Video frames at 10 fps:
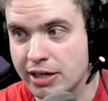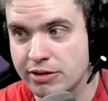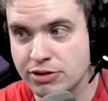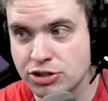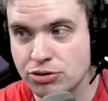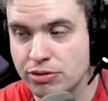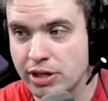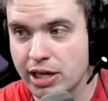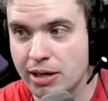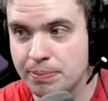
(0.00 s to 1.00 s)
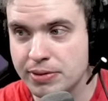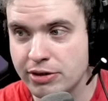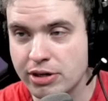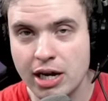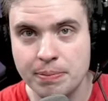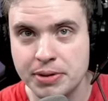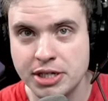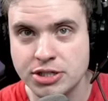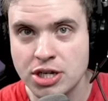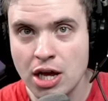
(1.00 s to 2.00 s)
there is certainly there are
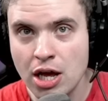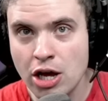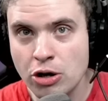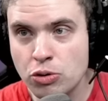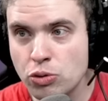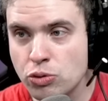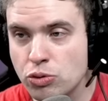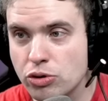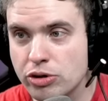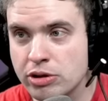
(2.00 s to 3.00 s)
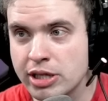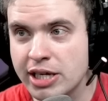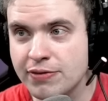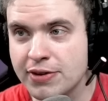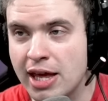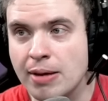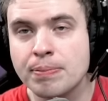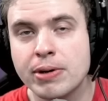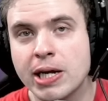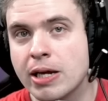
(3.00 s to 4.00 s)
companies who leave
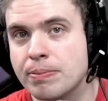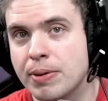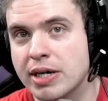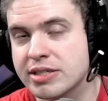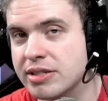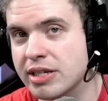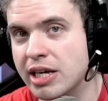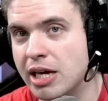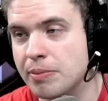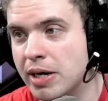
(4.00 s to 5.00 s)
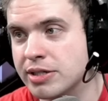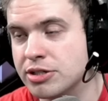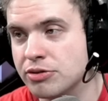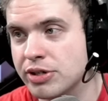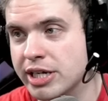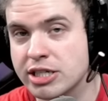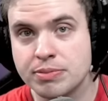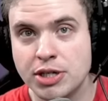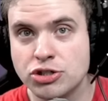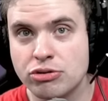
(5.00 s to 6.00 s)
game-breaking bugs in the game until the next
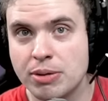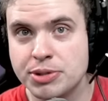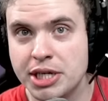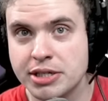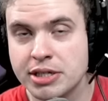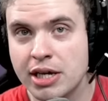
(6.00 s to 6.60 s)
major update.